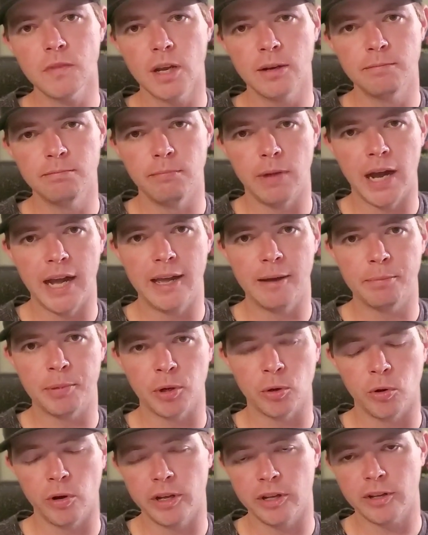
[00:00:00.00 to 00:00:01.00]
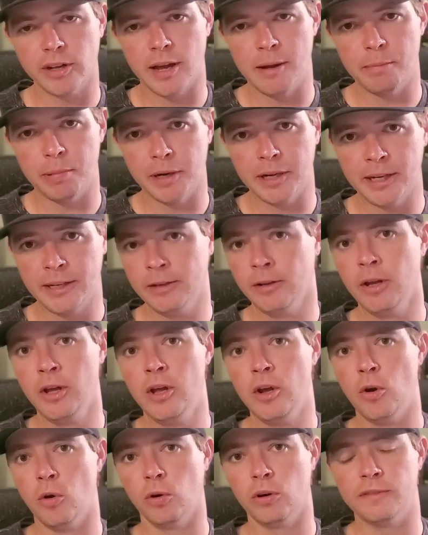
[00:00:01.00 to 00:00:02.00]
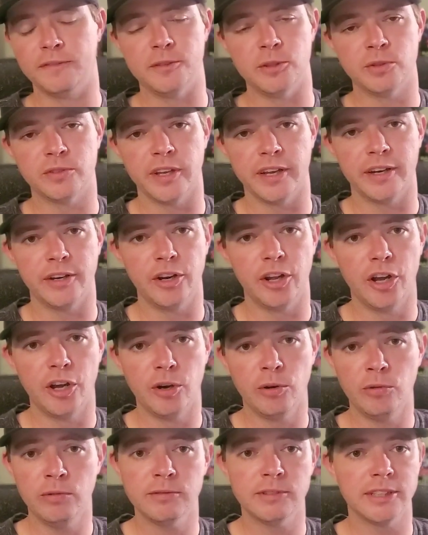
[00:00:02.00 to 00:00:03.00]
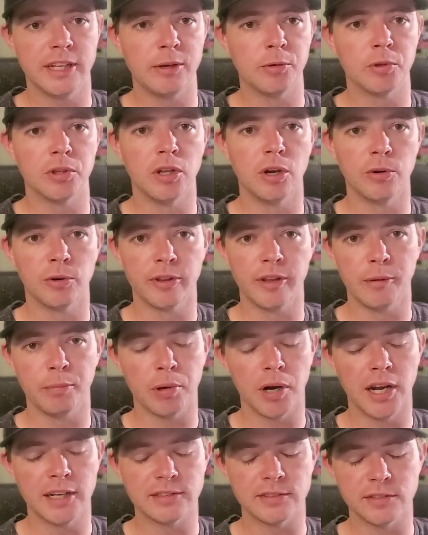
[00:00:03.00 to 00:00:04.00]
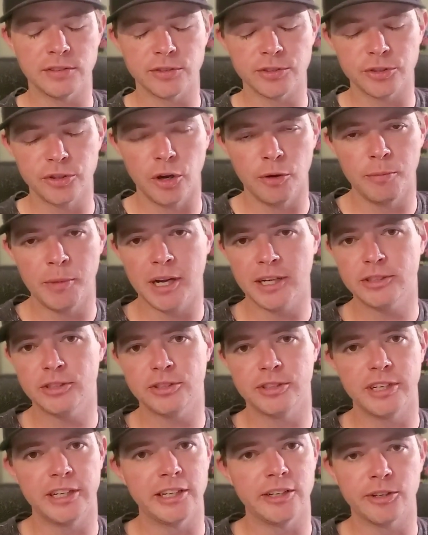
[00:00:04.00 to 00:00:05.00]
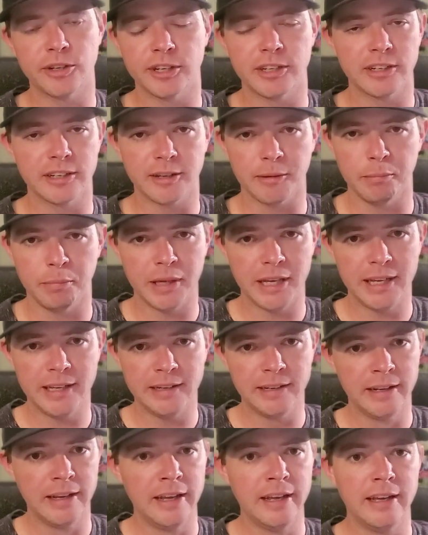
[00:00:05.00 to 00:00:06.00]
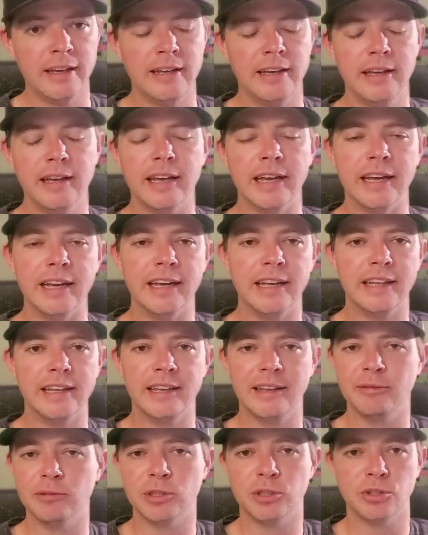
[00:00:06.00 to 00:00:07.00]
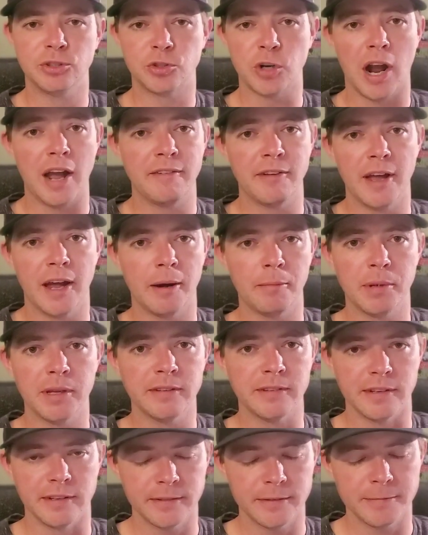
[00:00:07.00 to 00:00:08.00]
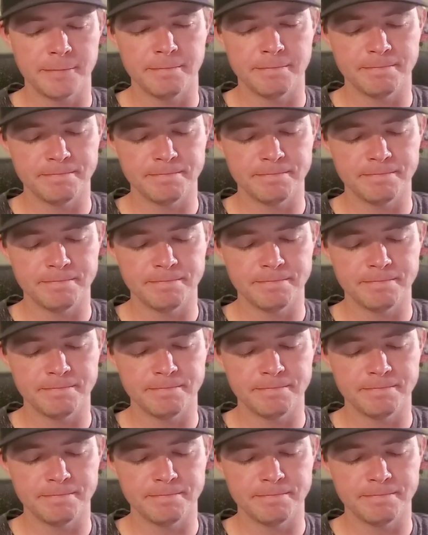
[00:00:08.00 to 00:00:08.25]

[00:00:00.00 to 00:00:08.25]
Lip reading: buy up your oil company, or if you said no, they would lower their prices so much that you couldn't compete, and they would just drive you out of business.